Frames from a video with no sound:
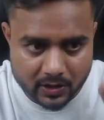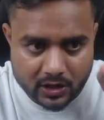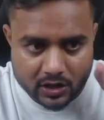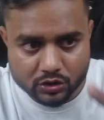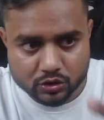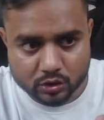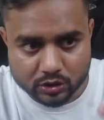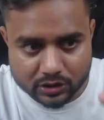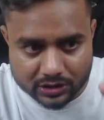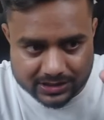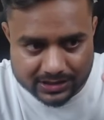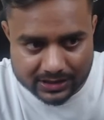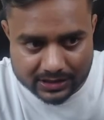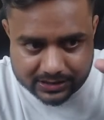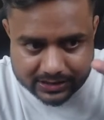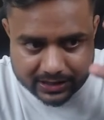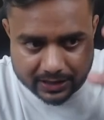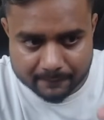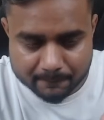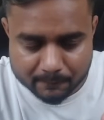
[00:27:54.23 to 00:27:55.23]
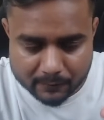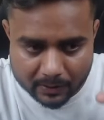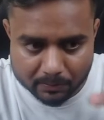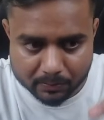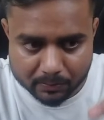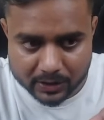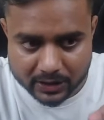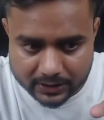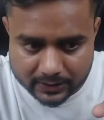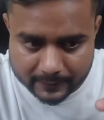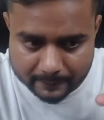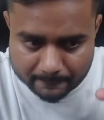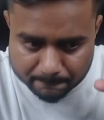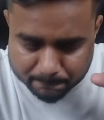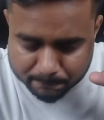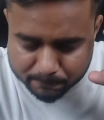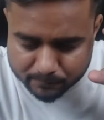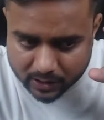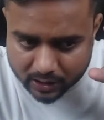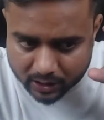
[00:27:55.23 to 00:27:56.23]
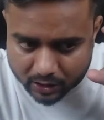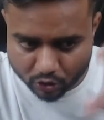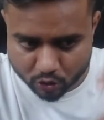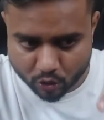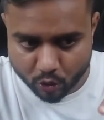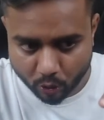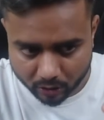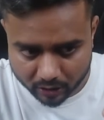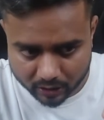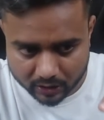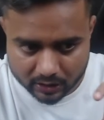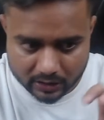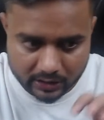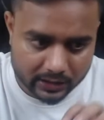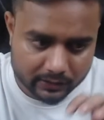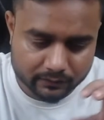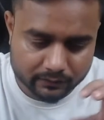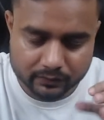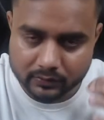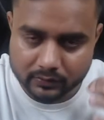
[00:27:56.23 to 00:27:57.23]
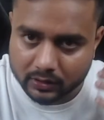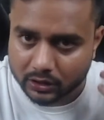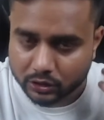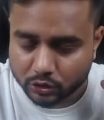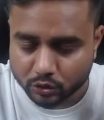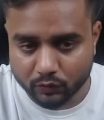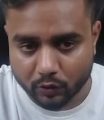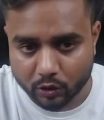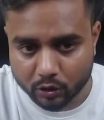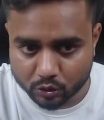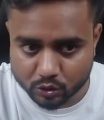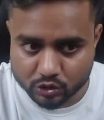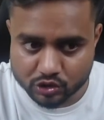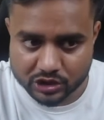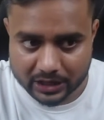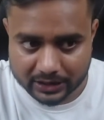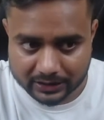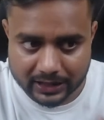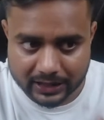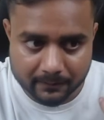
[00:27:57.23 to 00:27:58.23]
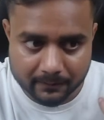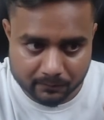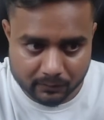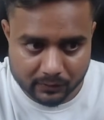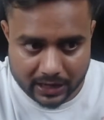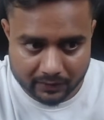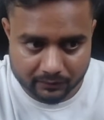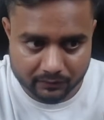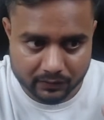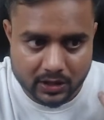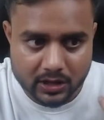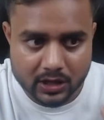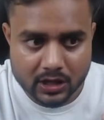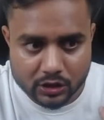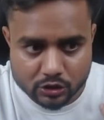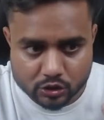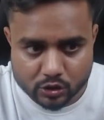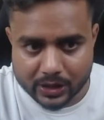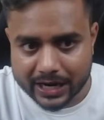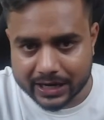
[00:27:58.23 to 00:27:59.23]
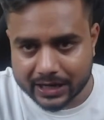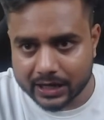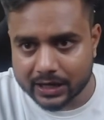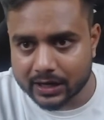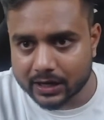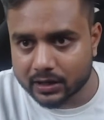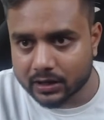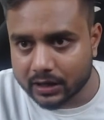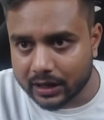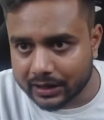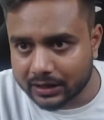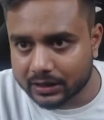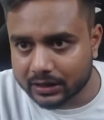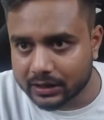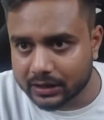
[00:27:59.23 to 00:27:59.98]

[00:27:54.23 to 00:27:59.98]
So this is the complete code if you want to check the graph. So let it run. Until